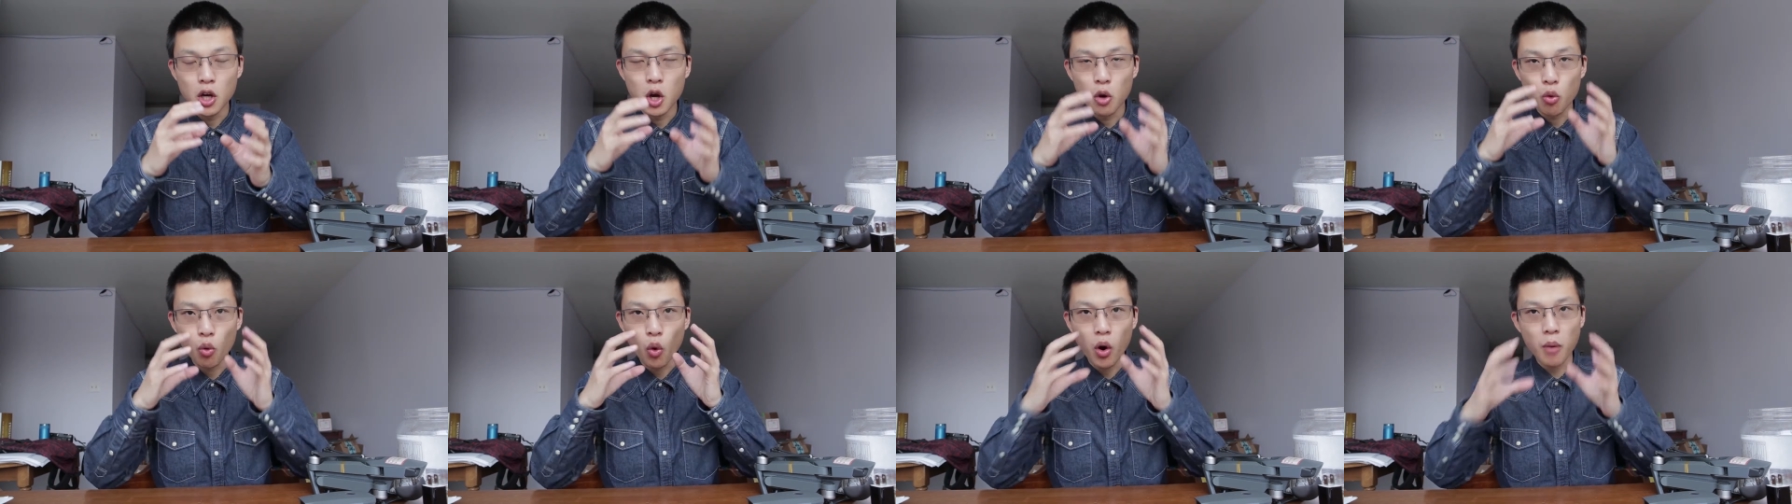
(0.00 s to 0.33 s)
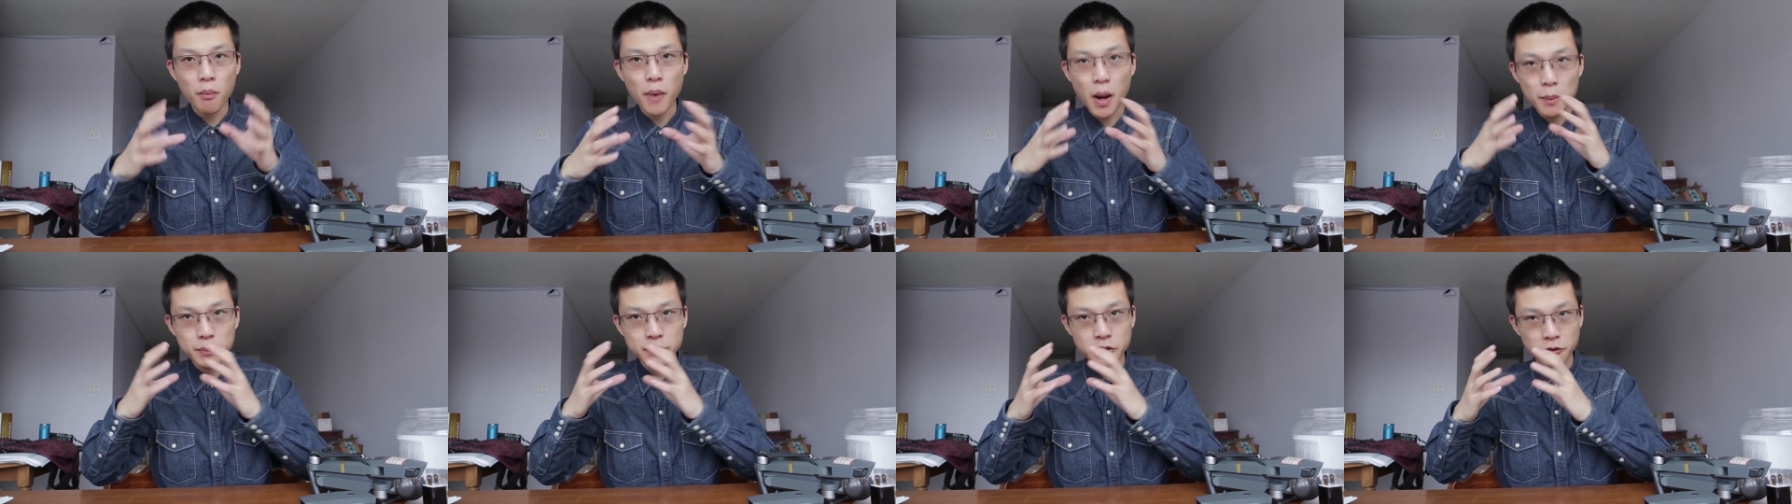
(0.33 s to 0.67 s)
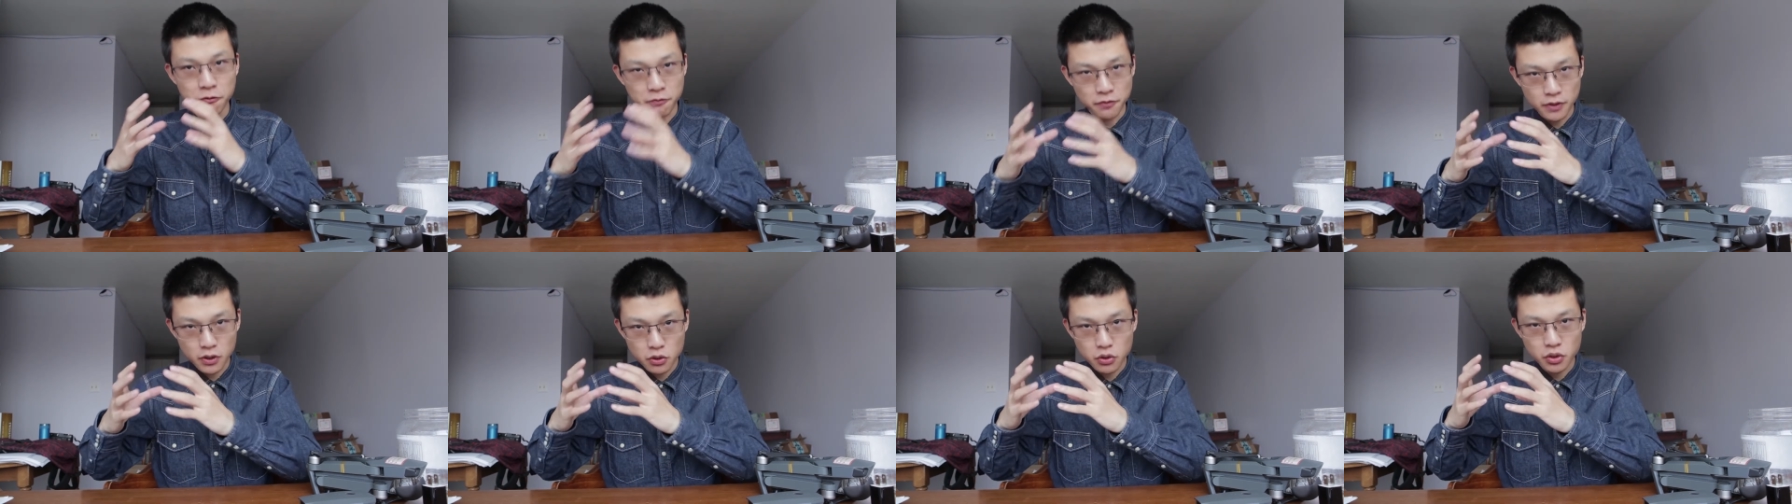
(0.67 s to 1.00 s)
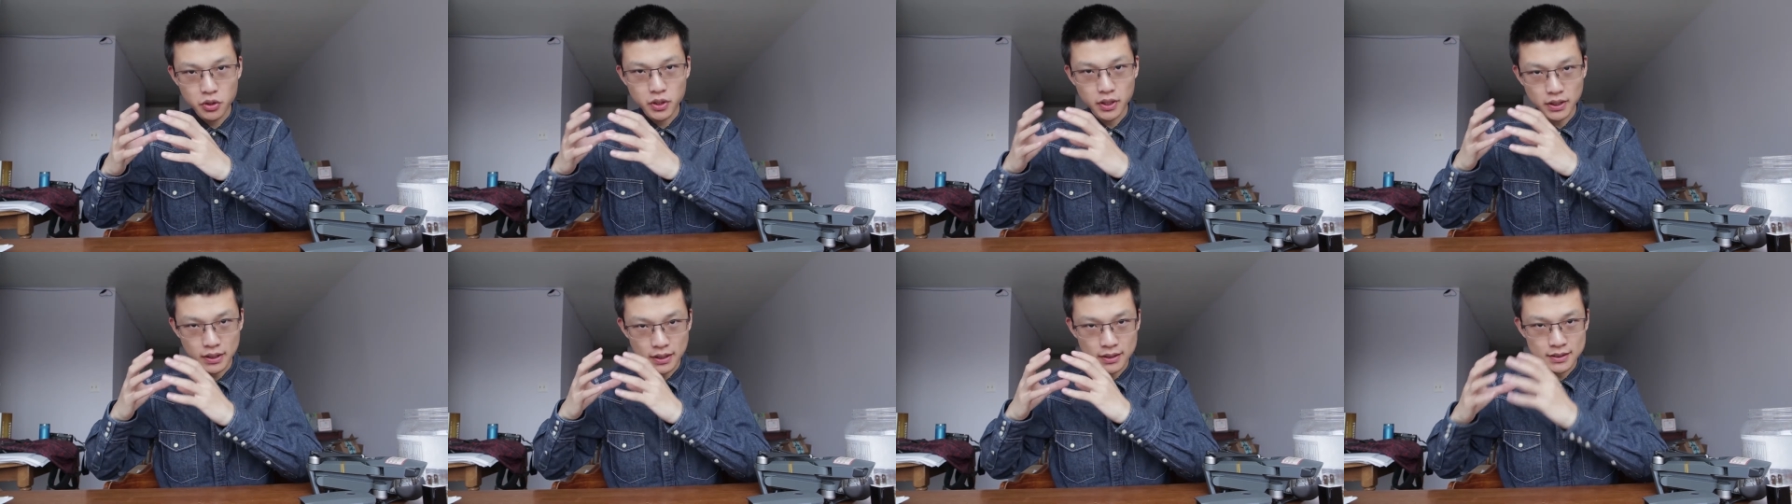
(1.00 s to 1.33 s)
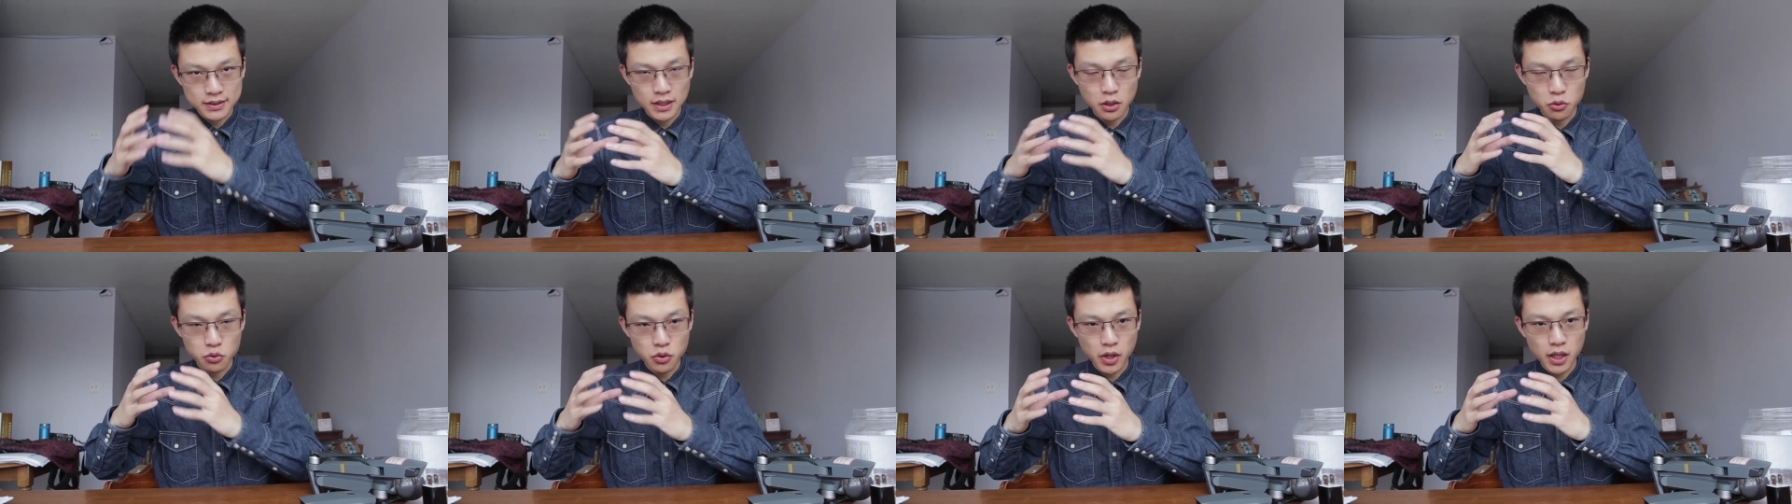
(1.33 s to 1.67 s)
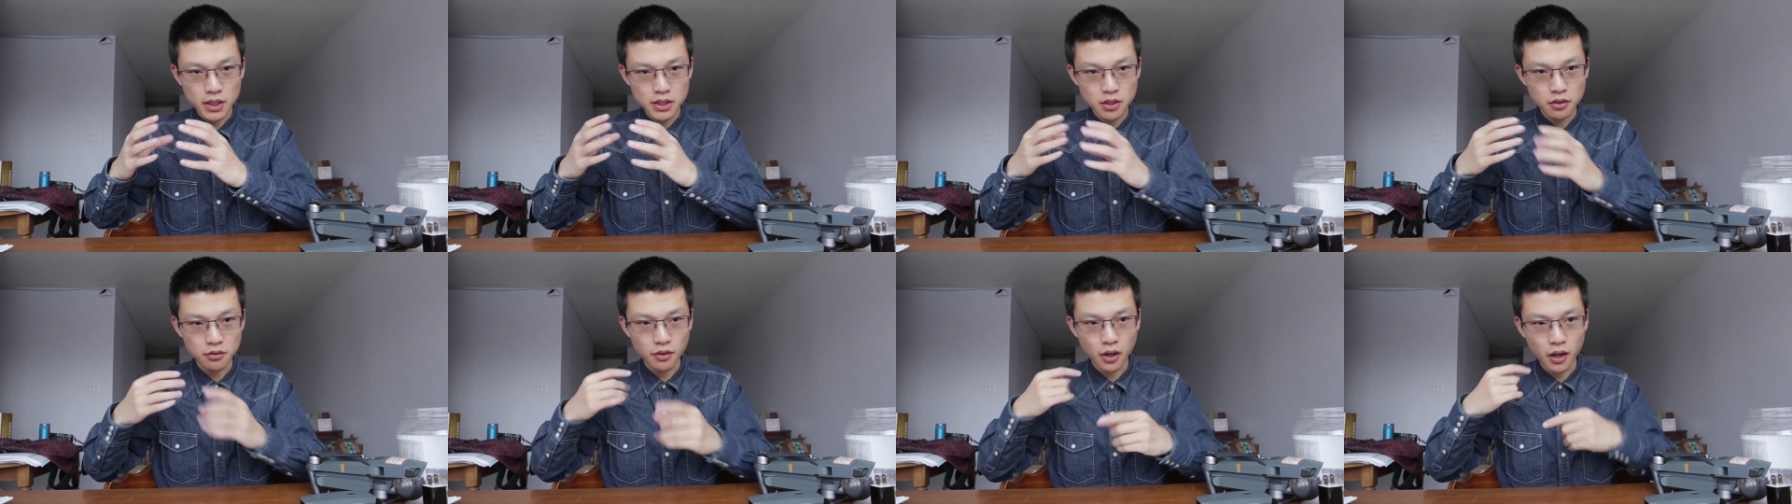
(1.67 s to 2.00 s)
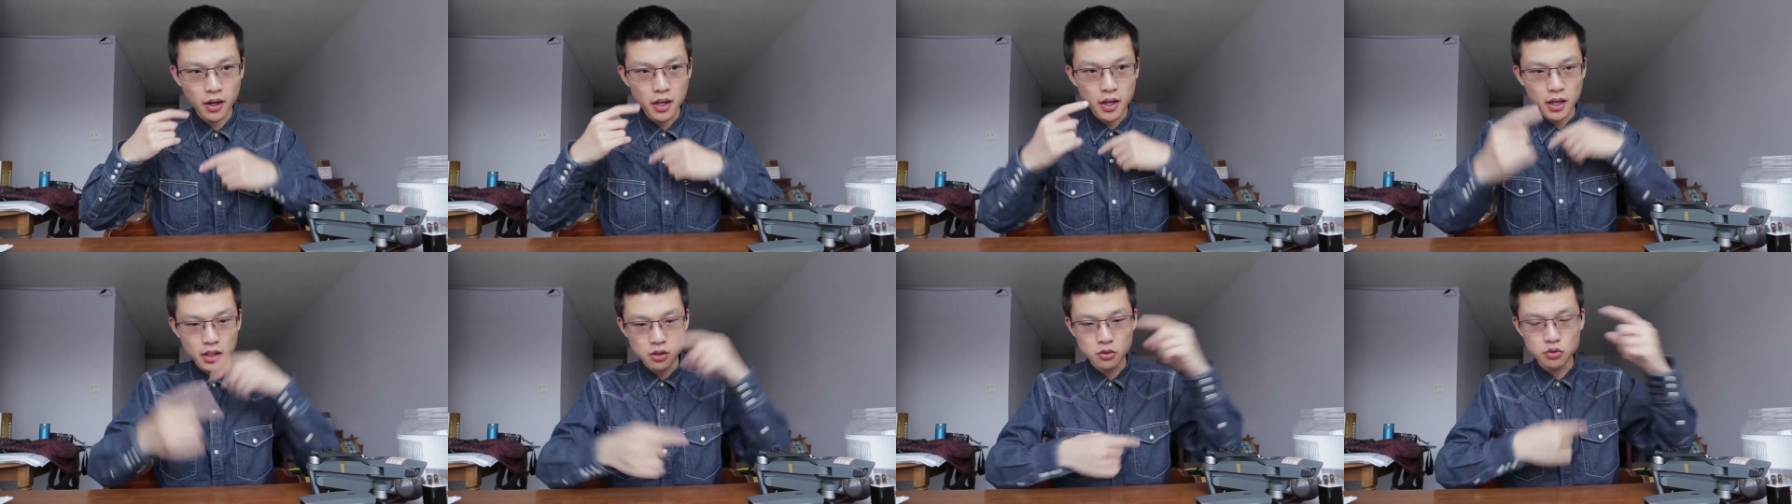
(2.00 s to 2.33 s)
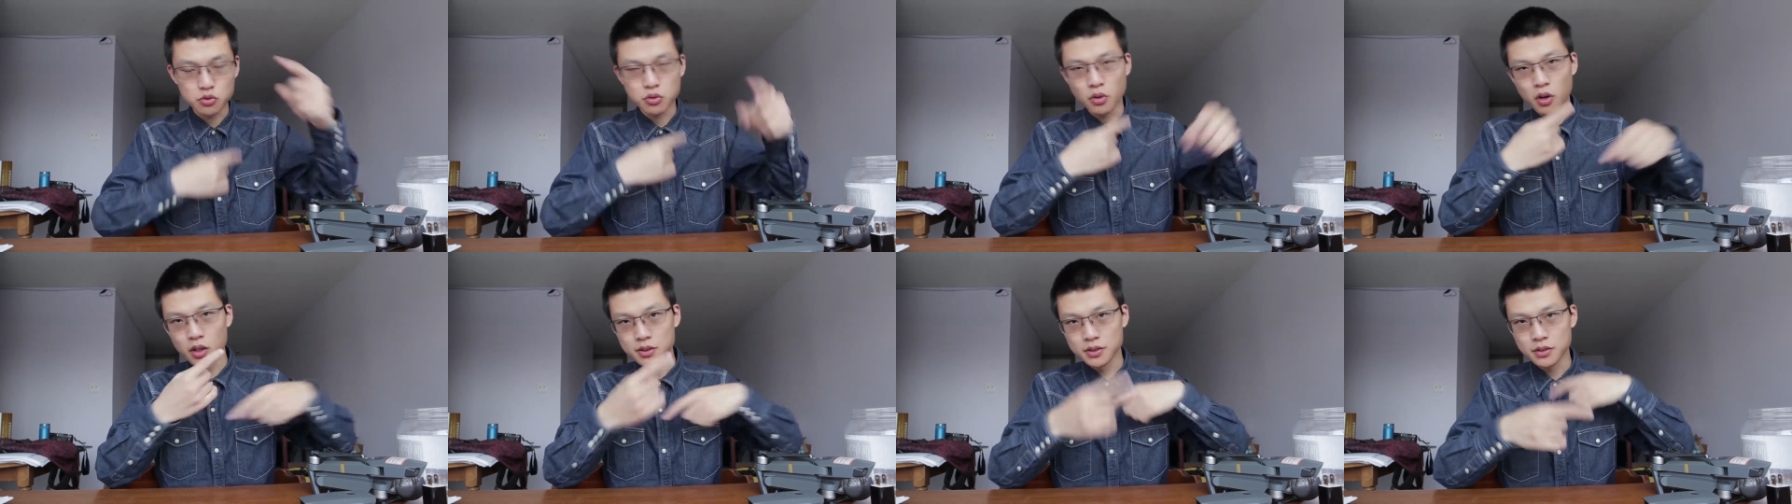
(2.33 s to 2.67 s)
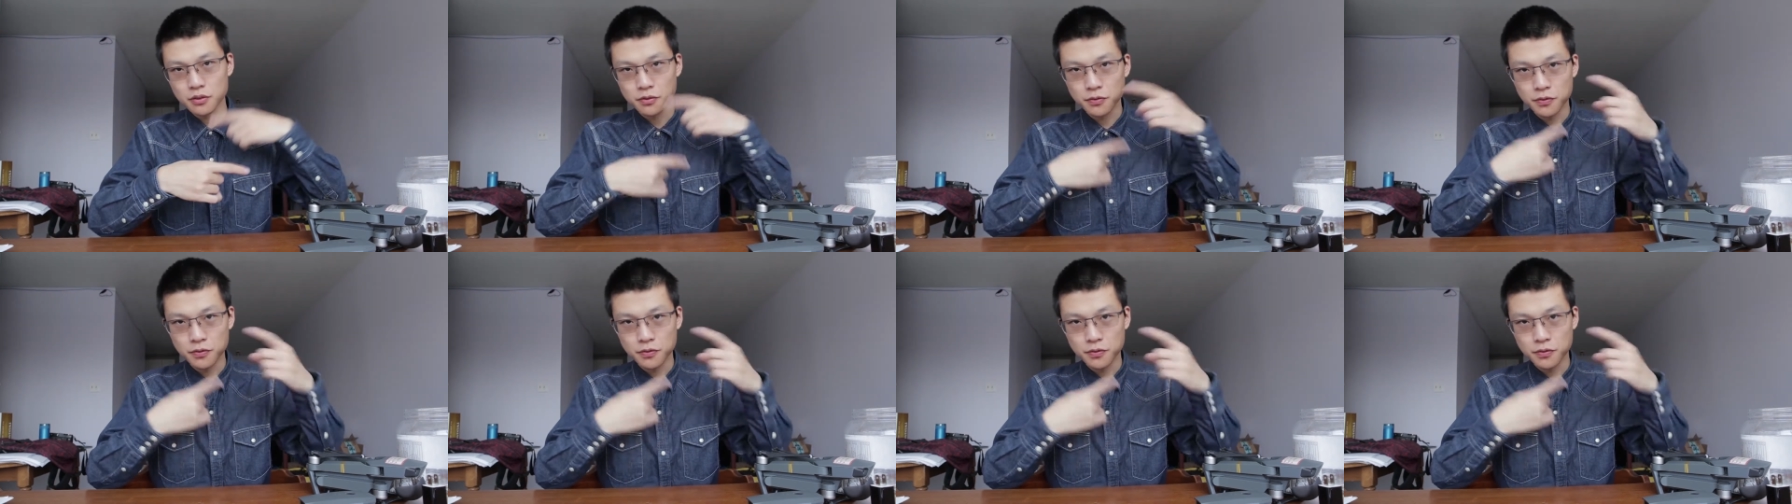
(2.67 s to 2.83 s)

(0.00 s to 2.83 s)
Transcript: warm up the fluid in the reservoir, and run the